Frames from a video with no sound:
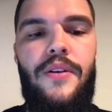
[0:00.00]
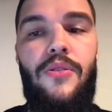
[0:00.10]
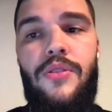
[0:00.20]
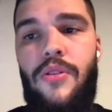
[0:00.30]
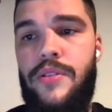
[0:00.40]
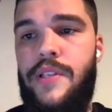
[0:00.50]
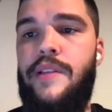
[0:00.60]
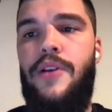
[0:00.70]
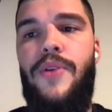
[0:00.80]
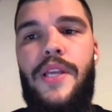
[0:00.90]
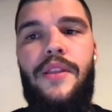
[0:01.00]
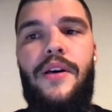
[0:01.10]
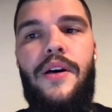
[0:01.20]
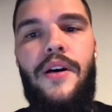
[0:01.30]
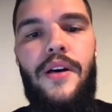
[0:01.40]
constantly read
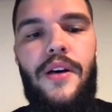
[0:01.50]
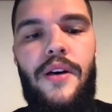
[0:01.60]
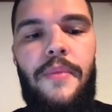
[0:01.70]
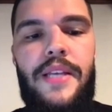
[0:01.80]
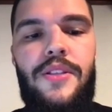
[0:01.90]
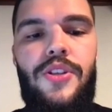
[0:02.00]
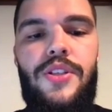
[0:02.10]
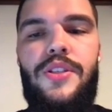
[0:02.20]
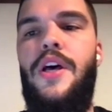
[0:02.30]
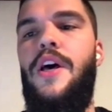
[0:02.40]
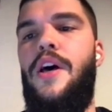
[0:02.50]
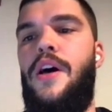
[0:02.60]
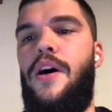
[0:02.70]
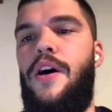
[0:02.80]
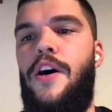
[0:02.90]
messages
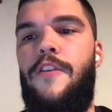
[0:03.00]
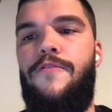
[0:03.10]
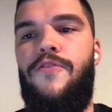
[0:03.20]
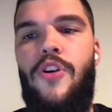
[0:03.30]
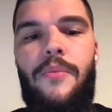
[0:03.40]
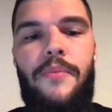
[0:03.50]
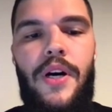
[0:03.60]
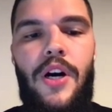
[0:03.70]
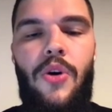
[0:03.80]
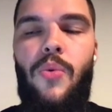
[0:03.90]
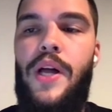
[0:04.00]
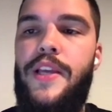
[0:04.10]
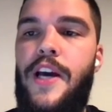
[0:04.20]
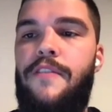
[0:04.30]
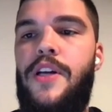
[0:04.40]
from one
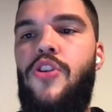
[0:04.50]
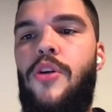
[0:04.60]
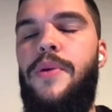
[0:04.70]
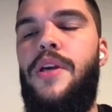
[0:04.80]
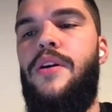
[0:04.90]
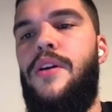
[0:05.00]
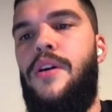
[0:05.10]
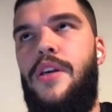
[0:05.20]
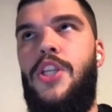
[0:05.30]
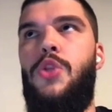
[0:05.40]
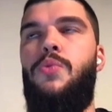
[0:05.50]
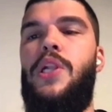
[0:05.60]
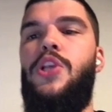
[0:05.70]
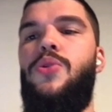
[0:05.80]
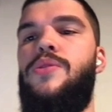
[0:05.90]
Kafka topic. It will
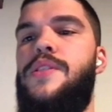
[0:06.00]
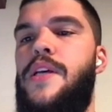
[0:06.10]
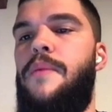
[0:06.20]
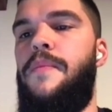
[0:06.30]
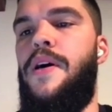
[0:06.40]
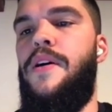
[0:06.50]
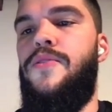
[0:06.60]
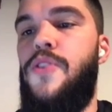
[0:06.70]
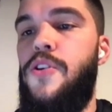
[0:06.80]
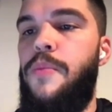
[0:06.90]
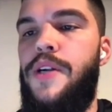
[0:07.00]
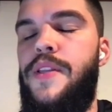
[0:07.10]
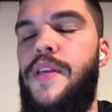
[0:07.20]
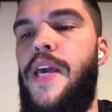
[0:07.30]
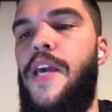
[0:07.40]
use some
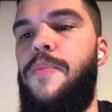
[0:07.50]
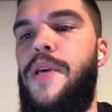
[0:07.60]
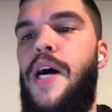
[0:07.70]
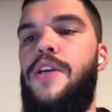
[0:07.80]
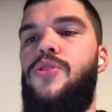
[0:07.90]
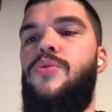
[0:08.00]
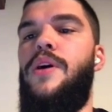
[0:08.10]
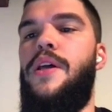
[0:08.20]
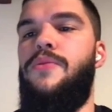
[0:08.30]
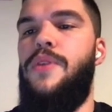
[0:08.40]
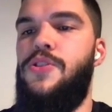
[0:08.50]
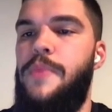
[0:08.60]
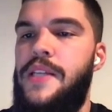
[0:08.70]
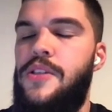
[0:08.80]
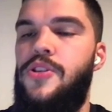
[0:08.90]
third-party API to enrich
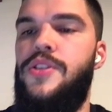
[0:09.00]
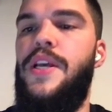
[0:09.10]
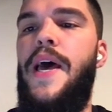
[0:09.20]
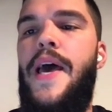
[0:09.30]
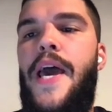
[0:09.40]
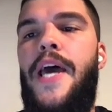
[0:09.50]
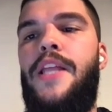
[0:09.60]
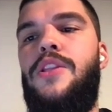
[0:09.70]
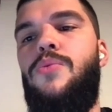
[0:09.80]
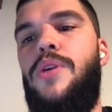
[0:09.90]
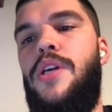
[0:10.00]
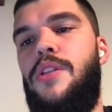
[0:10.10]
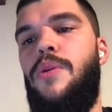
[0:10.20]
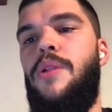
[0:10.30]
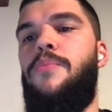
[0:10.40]
messages, and
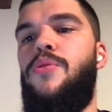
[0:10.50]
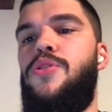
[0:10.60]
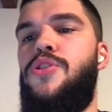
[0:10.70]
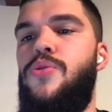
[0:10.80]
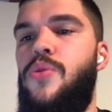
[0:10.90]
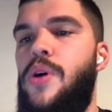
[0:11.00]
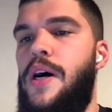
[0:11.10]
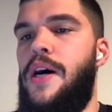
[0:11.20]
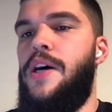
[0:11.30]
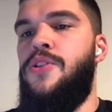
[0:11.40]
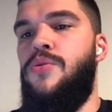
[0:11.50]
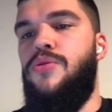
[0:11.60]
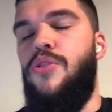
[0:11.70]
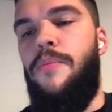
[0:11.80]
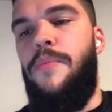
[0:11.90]
it will push to a new
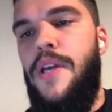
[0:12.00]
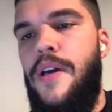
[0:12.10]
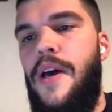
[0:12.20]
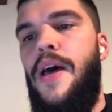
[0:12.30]
topic.